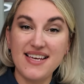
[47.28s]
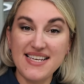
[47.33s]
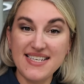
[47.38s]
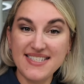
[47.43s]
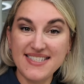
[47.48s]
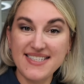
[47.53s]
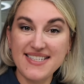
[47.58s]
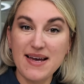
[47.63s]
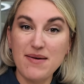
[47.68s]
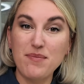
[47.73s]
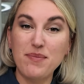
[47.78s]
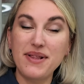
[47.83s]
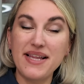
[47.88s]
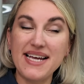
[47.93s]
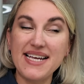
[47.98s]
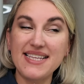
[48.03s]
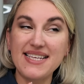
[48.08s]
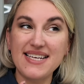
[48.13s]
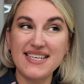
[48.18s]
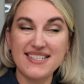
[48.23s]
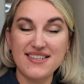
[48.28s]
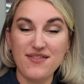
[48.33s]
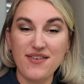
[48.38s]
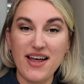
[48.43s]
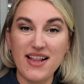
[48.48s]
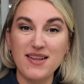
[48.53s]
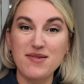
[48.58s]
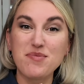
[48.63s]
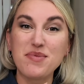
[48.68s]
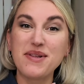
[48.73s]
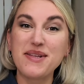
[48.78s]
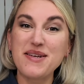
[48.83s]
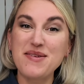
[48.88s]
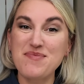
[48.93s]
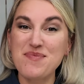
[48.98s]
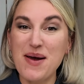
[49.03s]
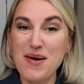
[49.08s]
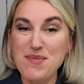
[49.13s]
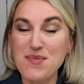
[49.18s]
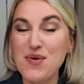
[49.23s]
This template is available
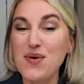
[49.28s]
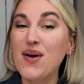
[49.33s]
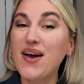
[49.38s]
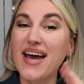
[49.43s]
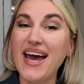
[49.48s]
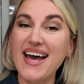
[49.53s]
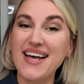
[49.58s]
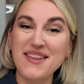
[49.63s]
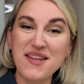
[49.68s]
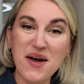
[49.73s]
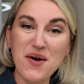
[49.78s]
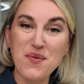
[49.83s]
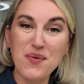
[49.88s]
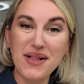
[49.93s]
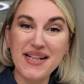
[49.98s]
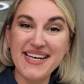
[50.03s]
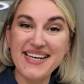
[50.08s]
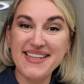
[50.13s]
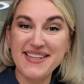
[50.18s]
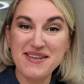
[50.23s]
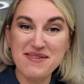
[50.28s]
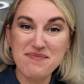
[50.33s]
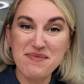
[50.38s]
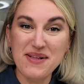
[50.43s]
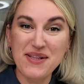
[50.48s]
in my book and I will link it